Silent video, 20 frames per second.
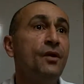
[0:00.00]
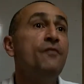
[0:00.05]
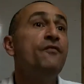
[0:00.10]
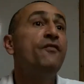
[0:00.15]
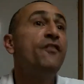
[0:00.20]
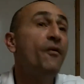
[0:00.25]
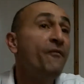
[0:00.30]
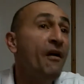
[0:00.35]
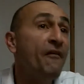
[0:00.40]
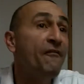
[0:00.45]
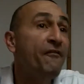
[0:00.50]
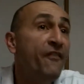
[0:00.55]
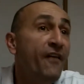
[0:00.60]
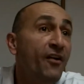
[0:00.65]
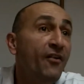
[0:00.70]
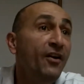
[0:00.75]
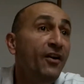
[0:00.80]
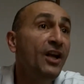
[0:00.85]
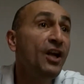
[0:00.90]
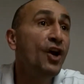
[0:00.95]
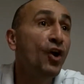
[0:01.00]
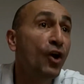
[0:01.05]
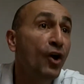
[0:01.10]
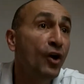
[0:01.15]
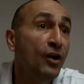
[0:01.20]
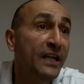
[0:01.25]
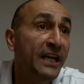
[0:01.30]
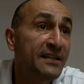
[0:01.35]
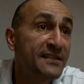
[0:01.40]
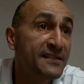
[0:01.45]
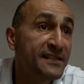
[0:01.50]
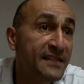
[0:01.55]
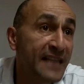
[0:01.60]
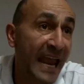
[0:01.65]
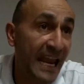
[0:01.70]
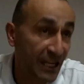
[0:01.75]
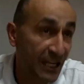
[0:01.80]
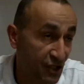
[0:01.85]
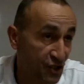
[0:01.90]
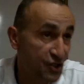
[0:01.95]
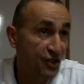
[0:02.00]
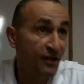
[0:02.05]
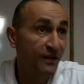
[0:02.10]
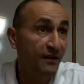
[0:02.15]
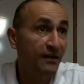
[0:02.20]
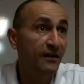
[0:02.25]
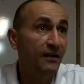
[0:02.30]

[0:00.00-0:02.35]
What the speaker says: from a very early stage.